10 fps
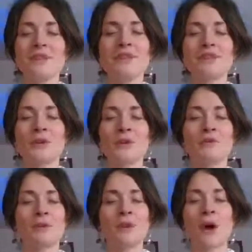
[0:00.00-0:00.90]
The two of
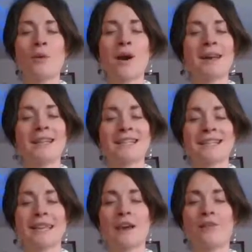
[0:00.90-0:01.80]
you now walking
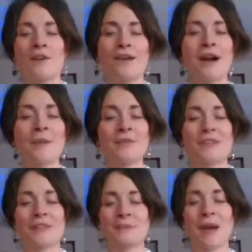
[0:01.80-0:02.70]
together up
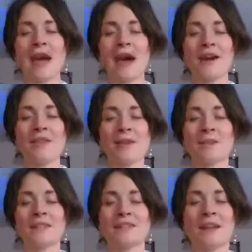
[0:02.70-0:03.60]
this path, up
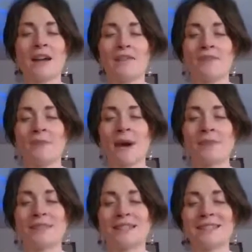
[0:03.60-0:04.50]
this side of the
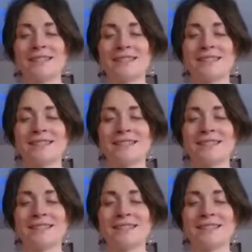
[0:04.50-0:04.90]
mountain.